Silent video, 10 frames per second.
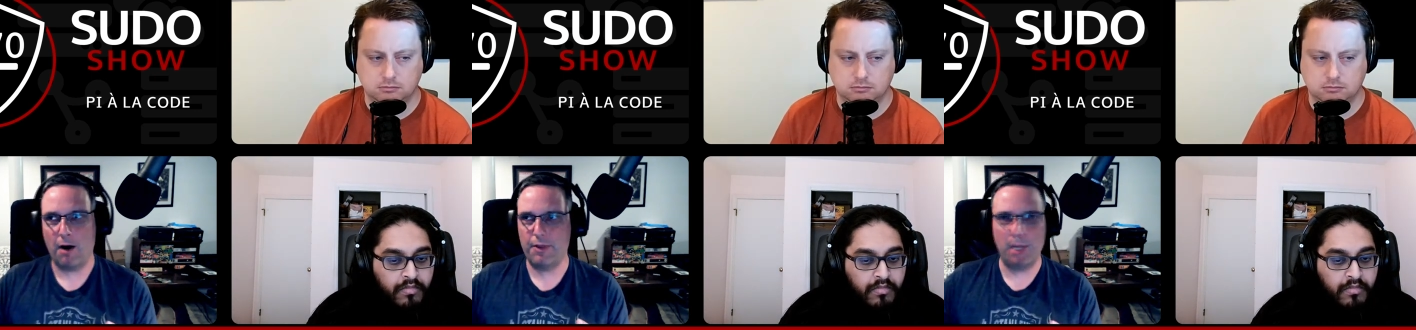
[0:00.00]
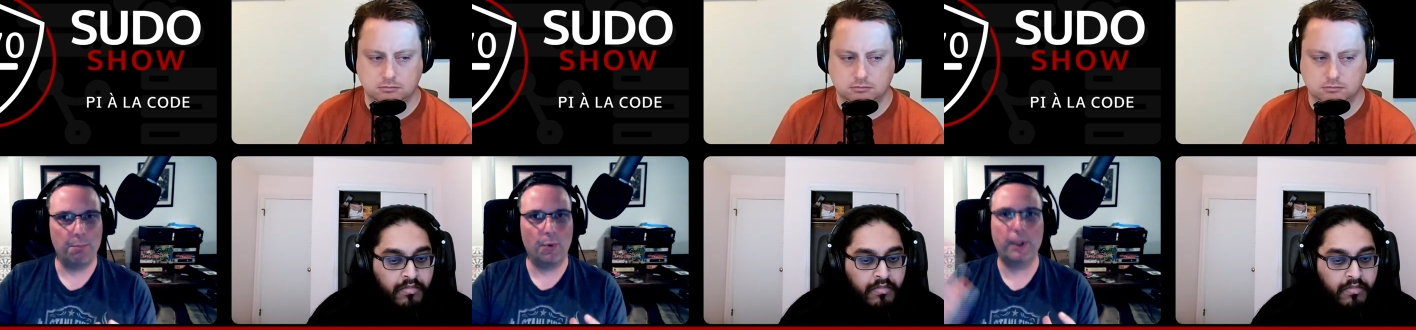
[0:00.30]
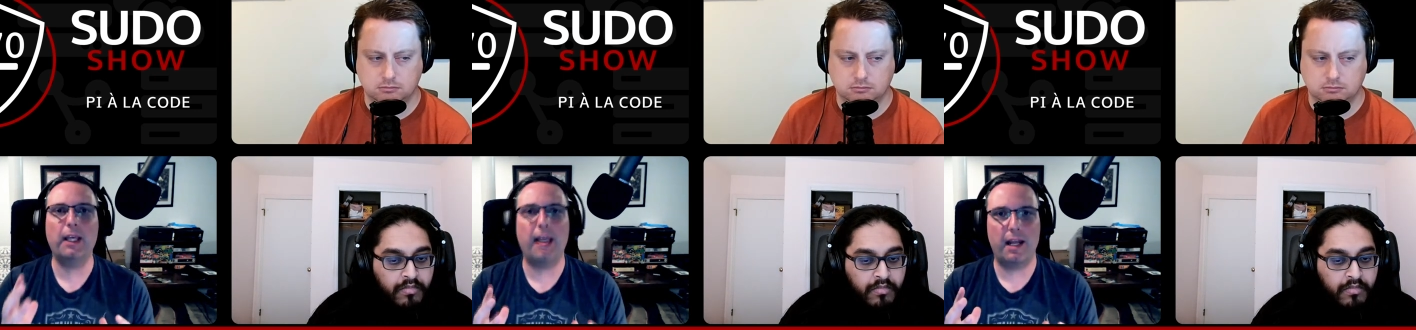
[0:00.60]
Speaker 1: Are they
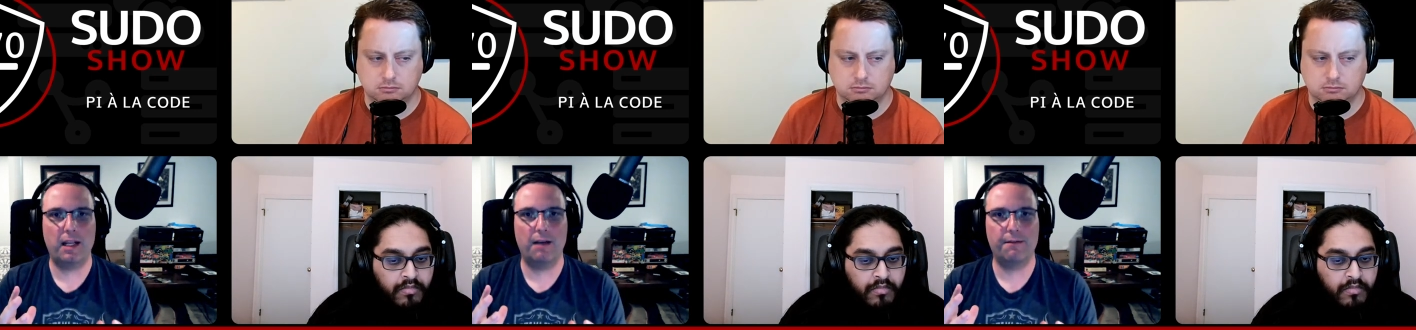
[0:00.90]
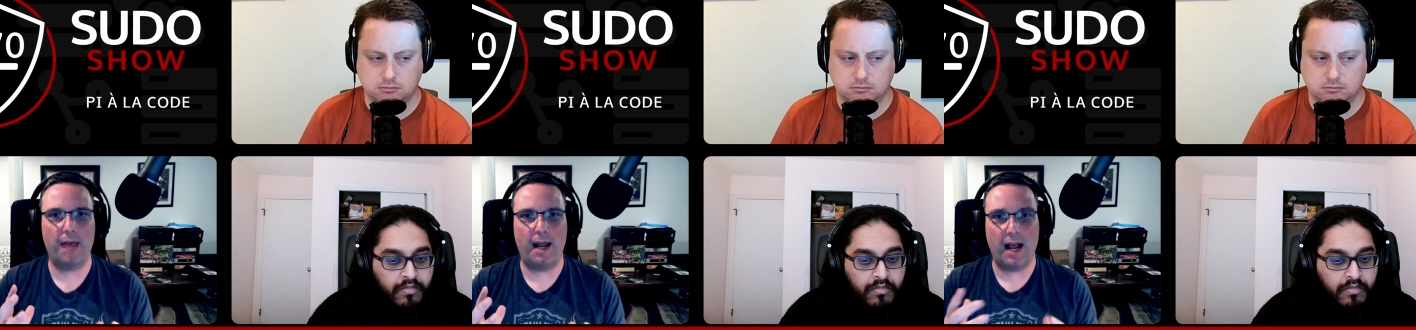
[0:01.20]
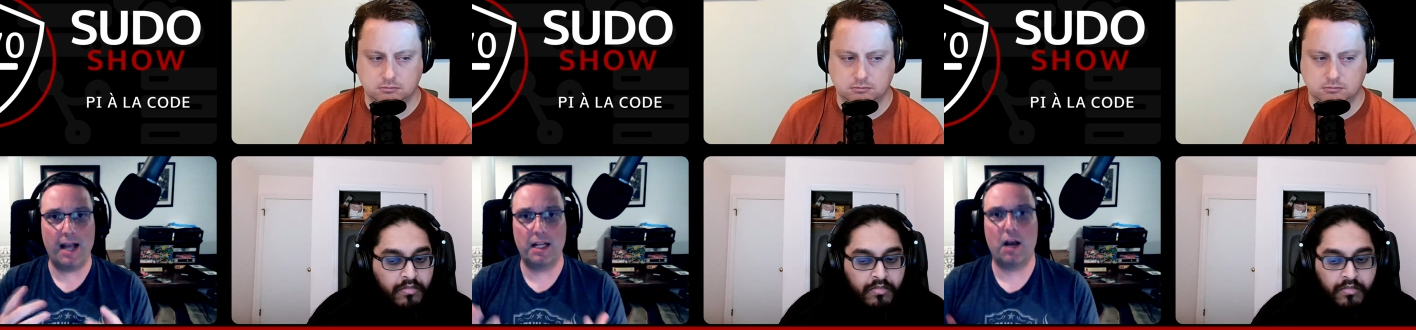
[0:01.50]
bringing any of
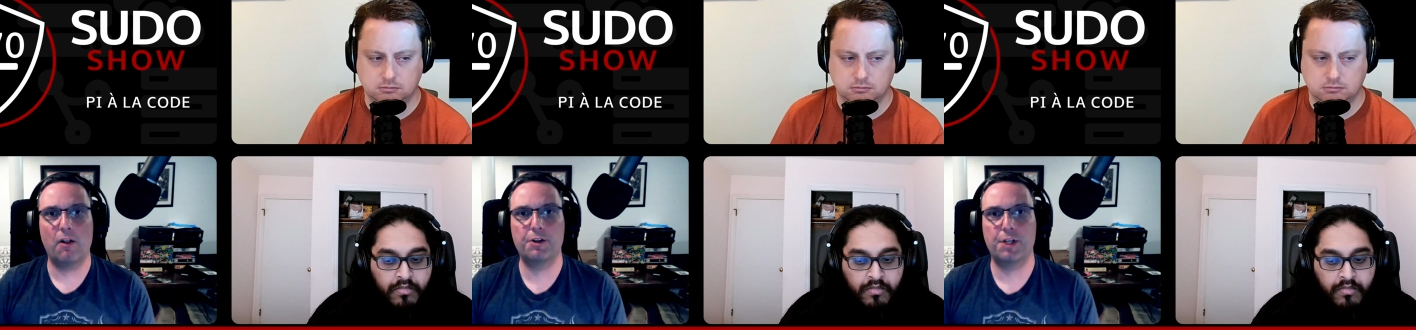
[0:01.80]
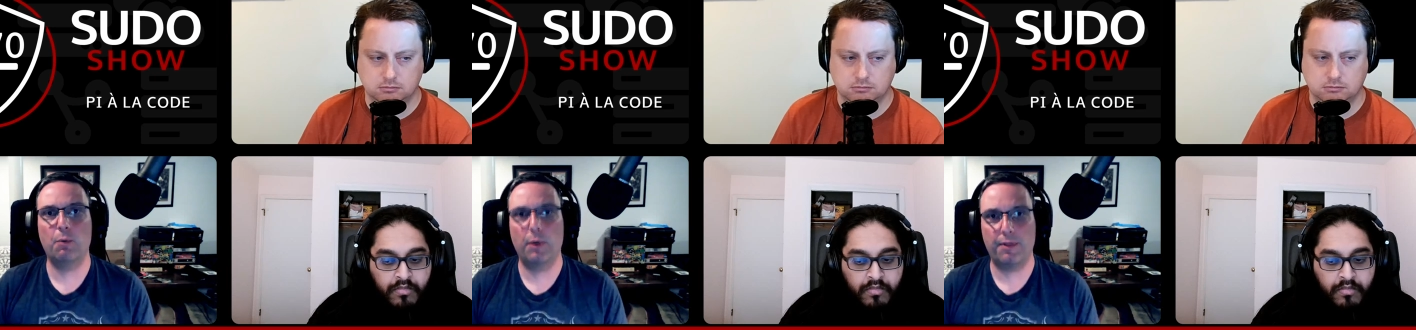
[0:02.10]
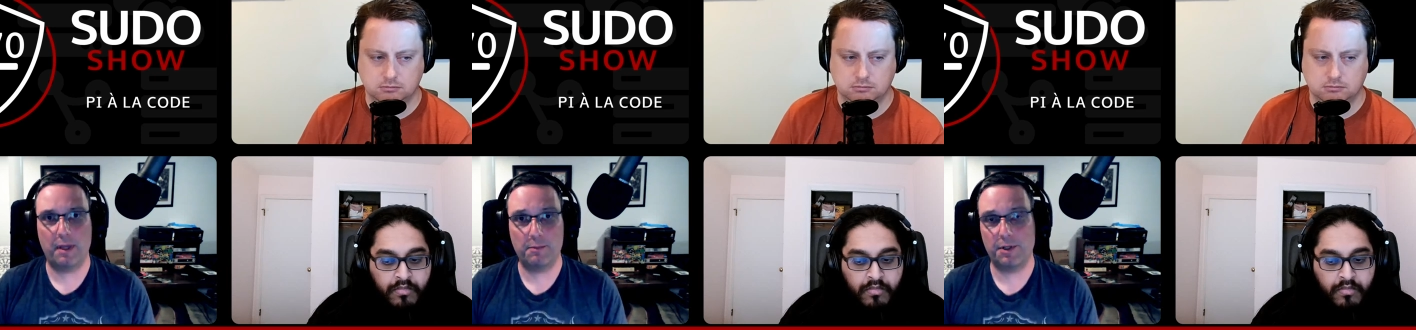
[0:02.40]
that ideology
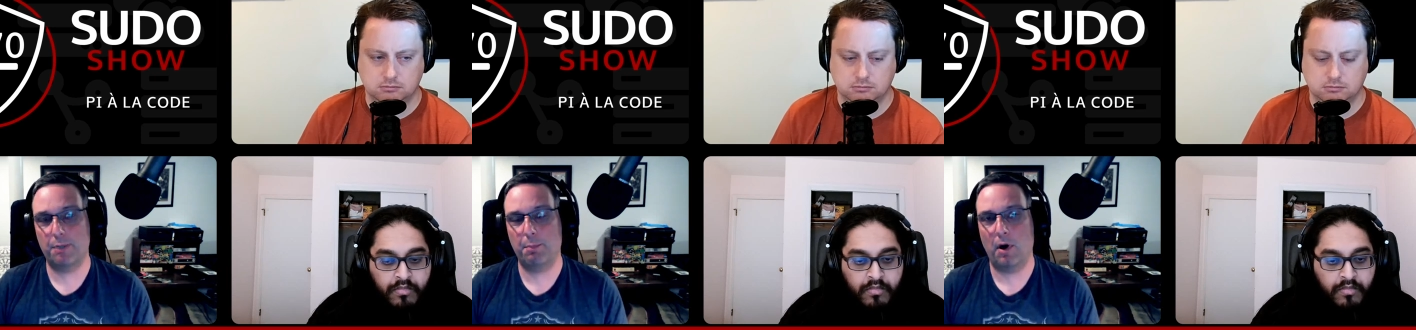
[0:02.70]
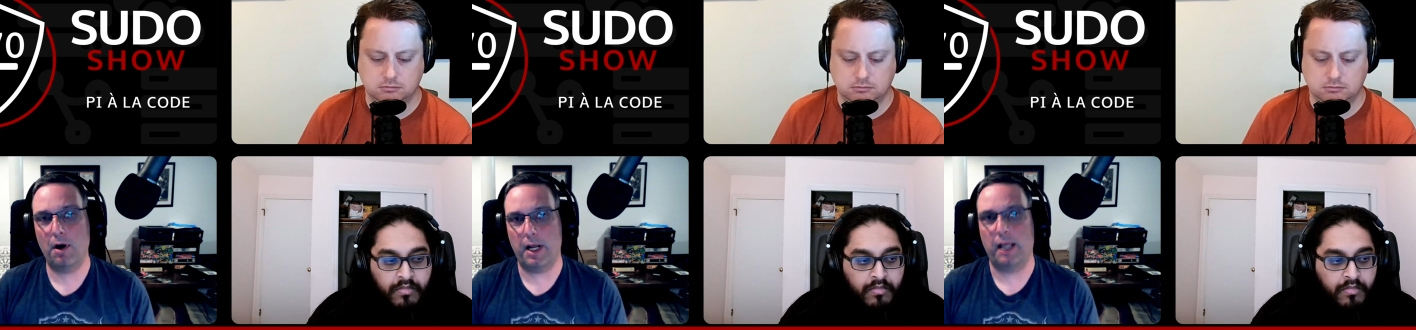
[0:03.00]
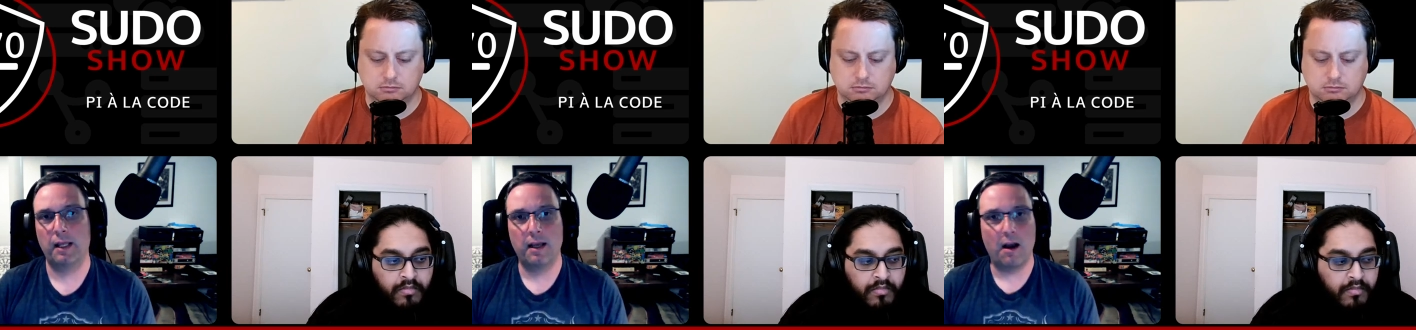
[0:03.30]
with them to the party?